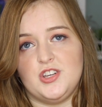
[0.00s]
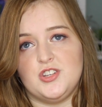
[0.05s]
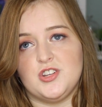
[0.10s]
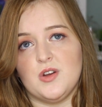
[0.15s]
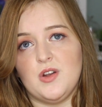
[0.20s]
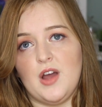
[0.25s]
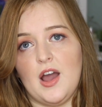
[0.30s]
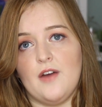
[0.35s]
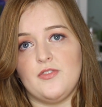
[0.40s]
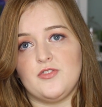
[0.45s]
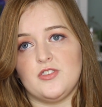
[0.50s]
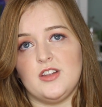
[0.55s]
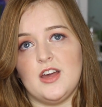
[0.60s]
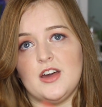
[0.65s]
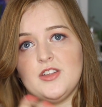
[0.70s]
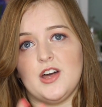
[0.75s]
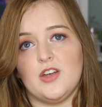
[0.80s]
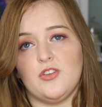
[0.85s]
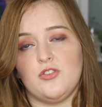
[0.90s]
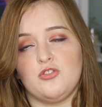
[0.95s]
You don't have to
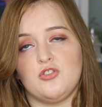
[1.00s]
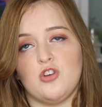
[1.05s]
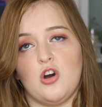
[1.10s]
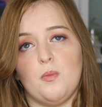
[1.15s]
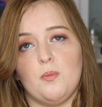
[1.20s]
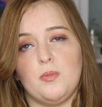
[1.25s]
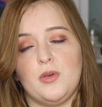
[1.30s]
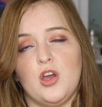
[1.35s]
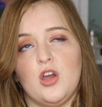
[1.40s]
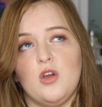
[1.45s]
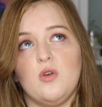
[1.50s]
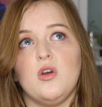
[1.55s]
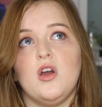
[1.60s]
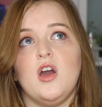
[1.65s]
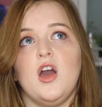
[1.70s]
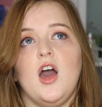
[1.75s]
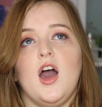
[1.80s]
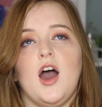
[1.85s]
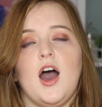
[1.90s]
let that stop you.